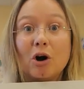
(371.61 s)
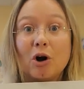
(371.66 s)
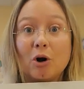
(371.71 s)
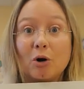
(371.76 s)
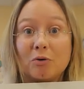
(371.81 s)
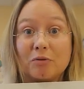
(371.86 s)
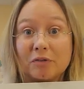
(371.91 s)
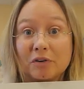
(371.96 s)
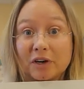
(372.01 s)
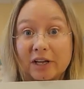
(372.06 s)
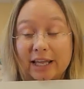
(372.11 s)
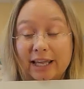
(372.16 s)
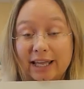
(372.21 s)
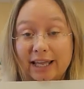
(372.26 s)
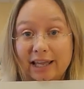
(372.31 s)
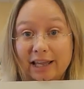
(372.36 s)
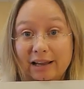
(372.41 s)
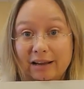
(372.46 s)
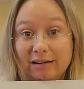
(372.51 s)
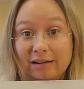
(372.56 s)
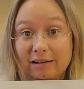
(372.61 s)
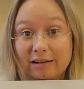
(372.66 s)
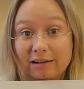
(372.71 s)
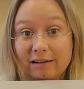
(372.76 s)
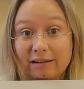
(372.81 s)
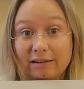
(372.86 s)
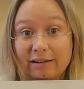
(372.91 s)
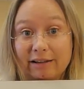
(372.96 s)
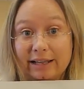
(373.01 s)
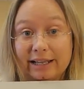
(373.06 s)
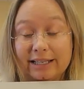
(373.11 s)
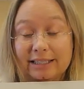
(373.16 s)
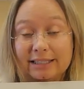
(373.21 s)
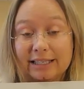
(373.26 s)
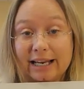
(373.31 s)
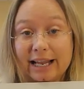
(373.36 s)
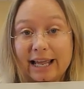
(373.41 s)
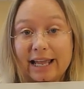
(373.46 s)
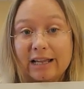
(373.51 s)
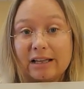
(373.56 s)
over here is
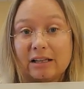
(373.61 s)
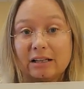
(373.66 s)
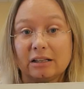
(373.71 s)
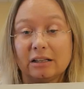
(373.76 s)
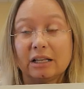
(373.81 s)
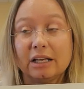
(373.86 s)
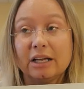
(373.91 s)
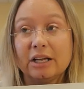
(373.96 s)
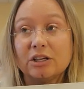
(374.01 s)
an angle.